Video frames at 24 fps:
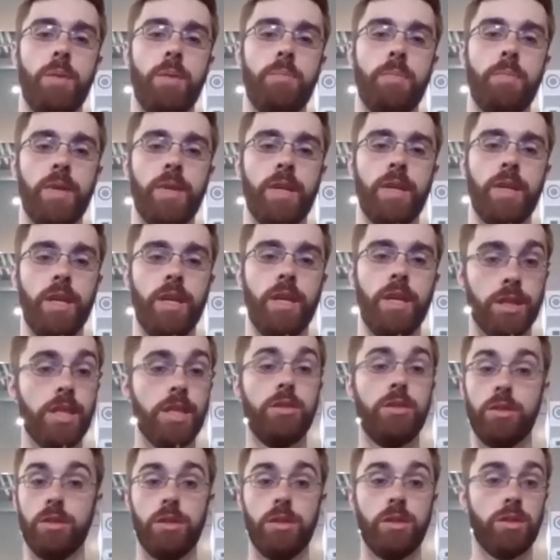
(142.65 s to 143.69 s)
can lead to
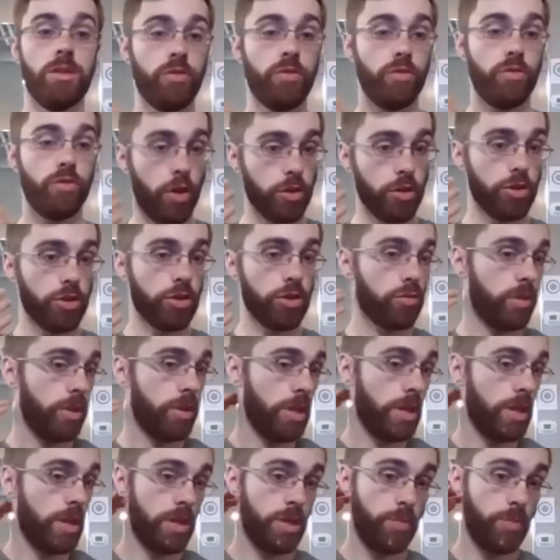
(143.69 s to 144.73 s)
dysfunction, really,
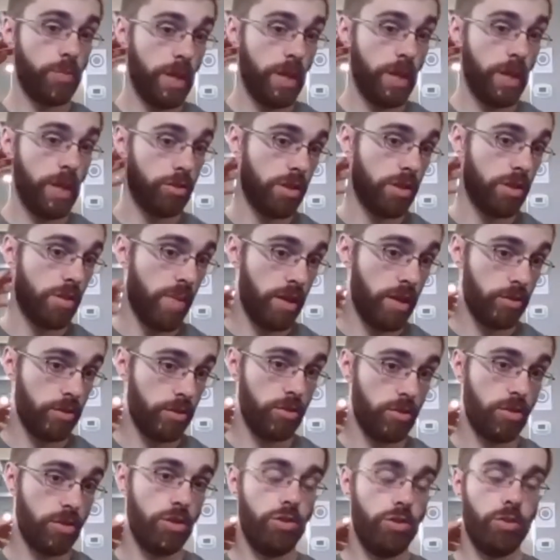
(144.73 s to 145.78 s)
especially in the muscles and the
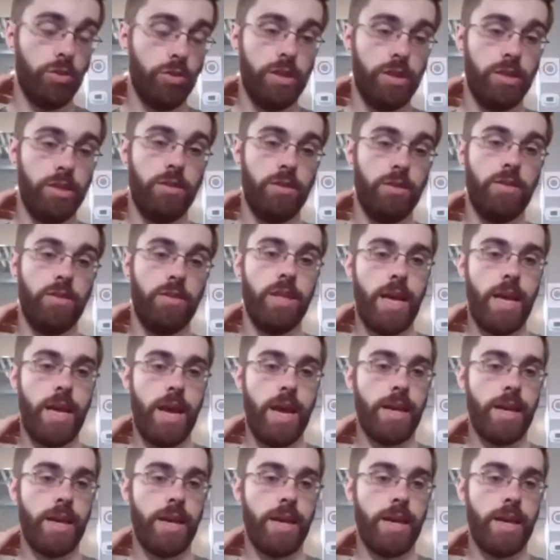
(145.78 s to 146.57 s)
joints of the neck